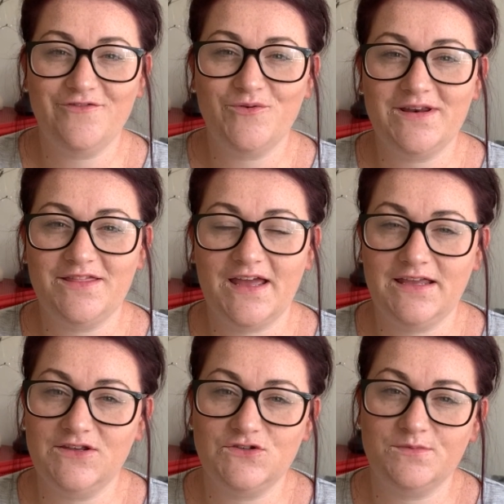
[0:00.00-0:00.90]
everyone, and
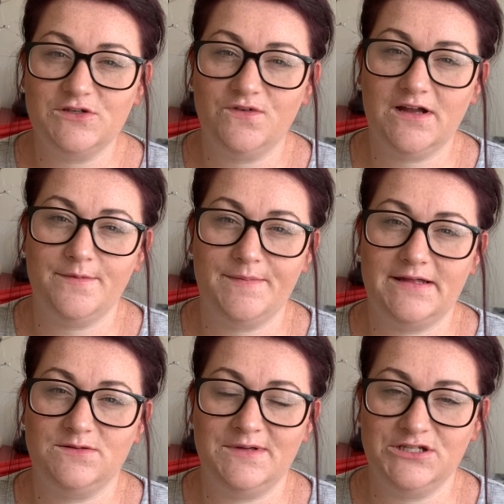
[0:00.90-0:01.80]
thank you so much for coming back
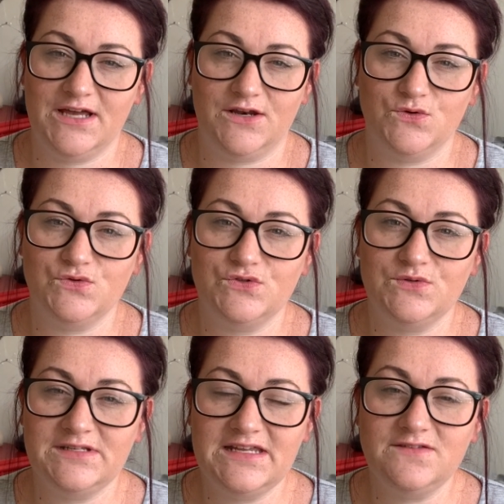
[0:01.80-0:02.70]
to my channel. So
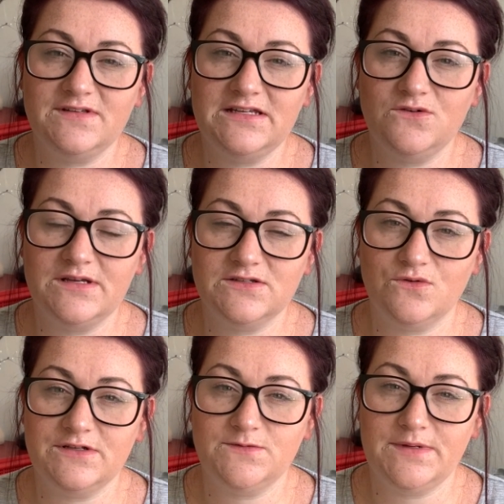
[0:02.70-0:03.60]
today's video is
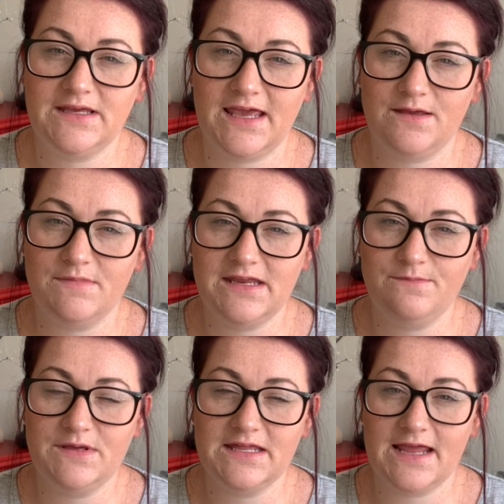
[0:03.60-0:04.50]
going to be a mini
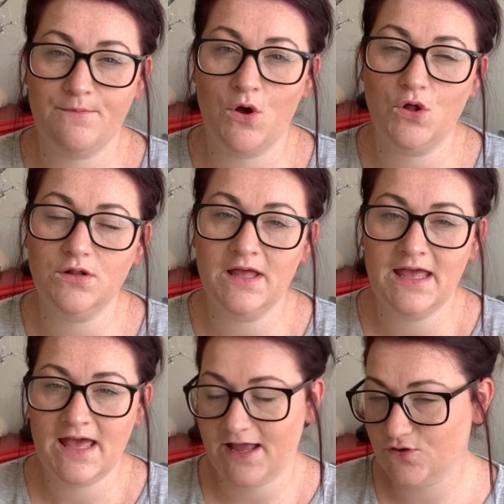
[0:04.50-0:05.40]
B&M haul.
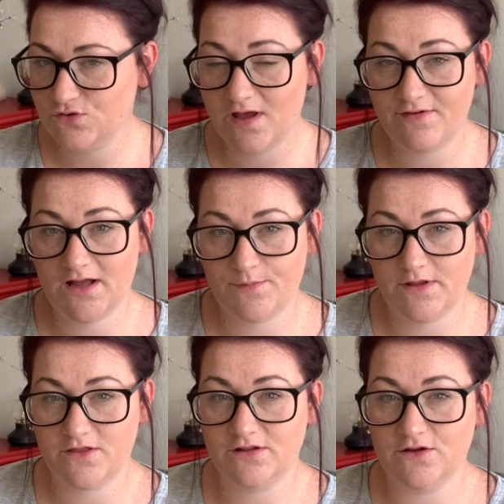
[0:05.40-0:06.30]
I also have a couple
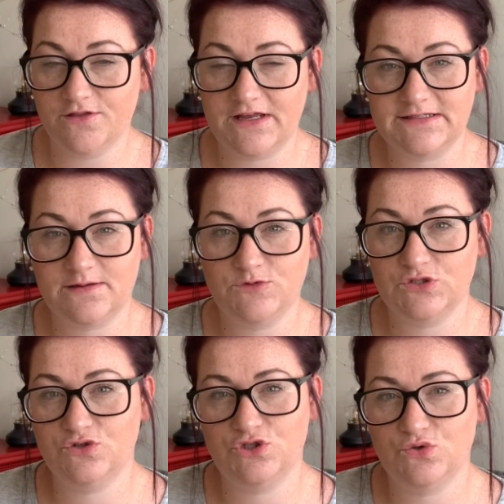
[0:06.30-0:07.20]
other little things that I'm just
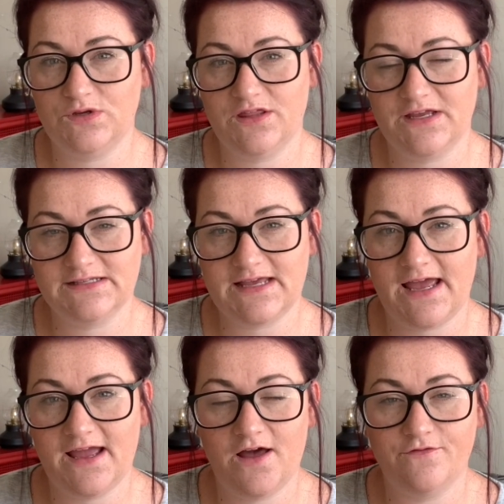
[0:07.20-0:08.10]
going to show you, things that I
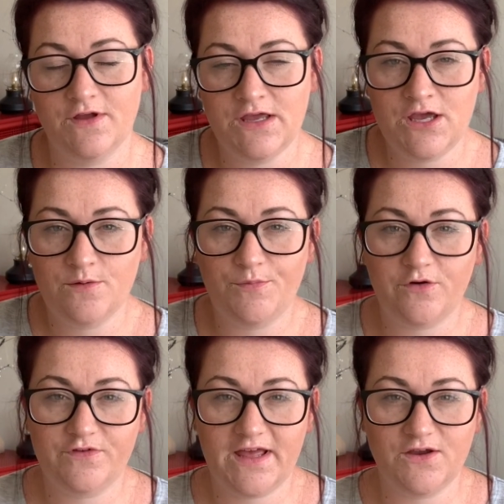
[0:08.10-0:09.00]
have
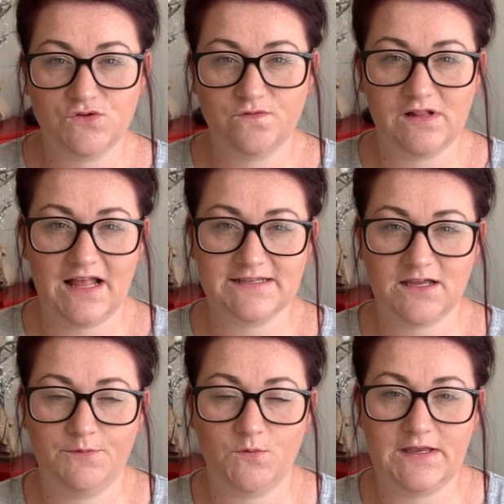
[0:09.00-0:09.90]
bought for the house over the last
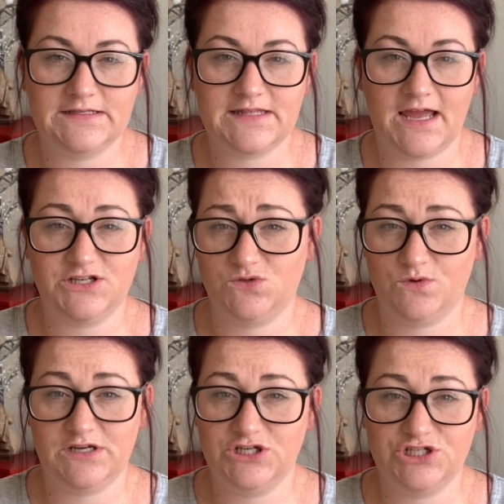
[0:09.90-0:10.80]
couple of weeks that I just
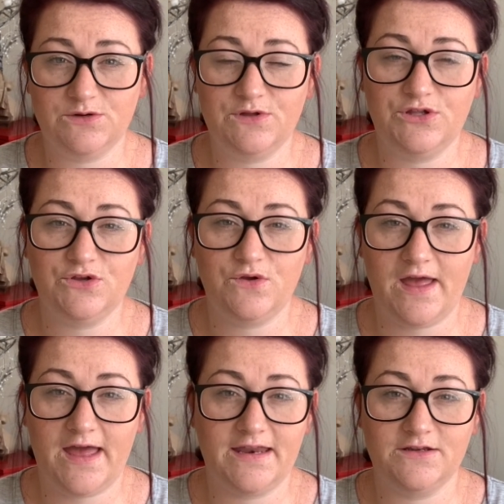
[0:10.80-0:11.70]
wanted to share with you,
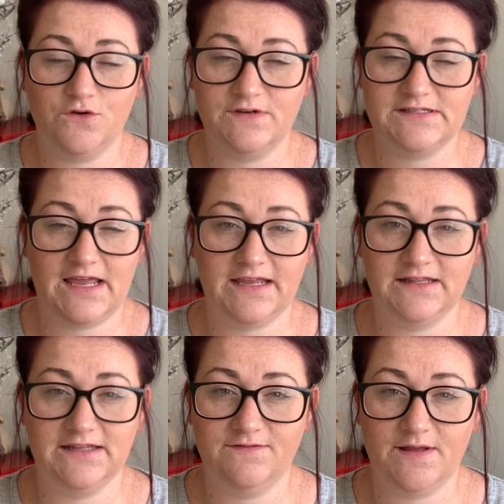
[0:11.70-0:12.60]
and obviously I
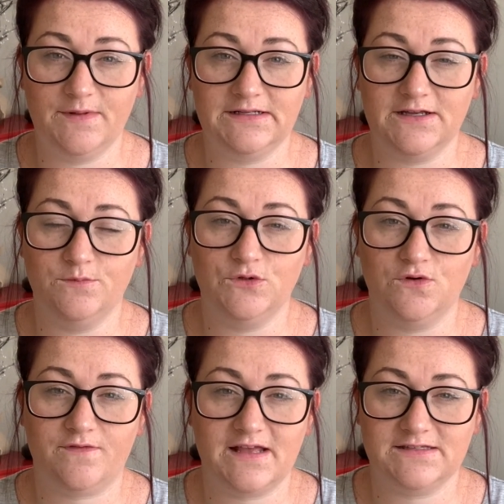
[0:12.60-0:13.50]
can leave them linked down below
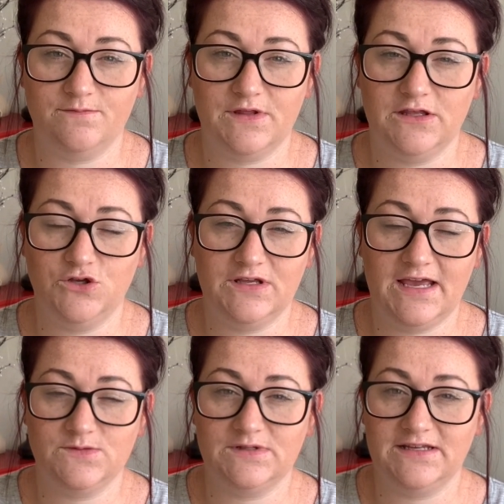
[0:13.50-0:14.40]
if that's something you
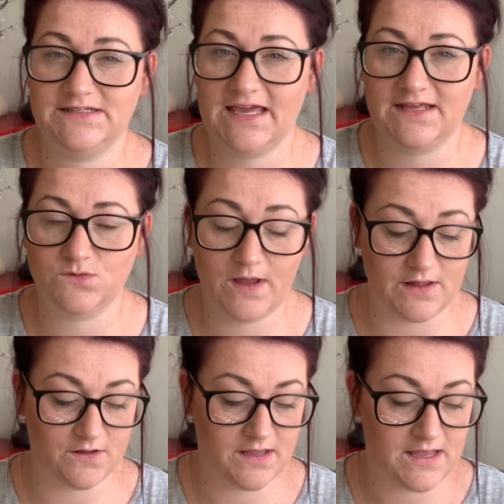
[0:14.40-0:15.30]
guys would like to get as well.